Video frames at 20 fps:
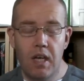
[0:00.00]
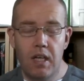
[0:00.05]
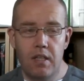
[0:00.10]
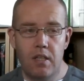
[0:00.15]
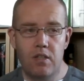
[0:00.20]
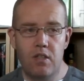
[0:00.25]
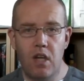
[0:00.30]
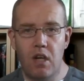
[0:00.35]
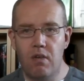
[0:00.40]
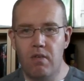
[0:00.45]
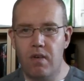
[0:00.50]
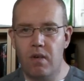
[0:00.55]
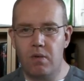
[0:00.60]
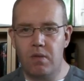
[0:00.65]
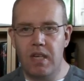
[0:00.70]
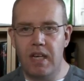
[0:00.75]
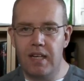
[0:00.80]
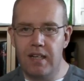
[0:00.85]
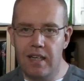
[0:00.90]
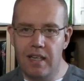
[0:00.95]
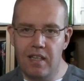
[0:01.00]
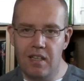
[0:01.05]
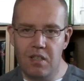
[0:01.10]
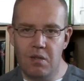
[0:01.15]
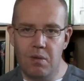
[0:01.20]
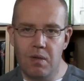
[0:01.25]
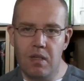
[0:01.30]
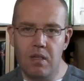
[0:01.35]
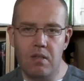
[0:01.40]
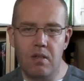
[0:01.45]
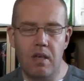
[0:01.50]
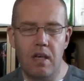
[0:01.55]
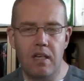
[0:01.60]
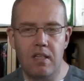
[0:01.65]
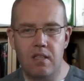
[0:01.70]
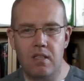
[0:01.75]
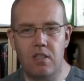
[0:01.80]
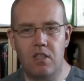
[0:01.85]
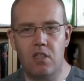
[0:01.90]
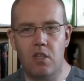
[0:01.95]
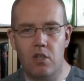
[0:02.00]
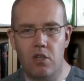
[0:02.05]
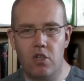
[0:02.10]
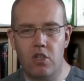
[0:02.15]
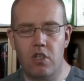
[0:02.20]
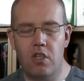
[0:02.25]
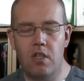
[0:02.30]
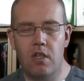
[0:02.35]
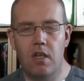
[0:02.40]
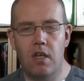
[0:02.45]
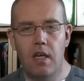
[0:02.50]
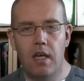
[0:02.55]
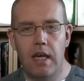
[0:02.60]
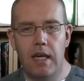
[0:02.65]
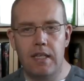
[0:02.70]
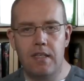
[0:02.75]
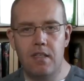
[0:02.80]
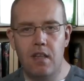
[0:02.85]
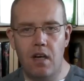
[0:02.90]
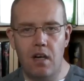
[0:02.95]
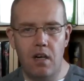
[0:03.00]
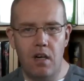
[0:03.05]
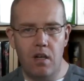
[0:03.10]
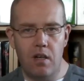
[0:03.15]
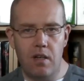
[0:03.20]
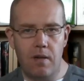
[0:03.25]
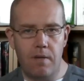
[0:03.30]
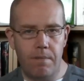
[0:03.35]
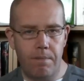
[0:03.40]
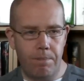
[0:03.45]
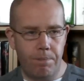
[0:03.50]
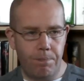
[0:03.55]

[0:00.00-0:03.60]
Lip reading: There's no real technique to it as such. It's not like...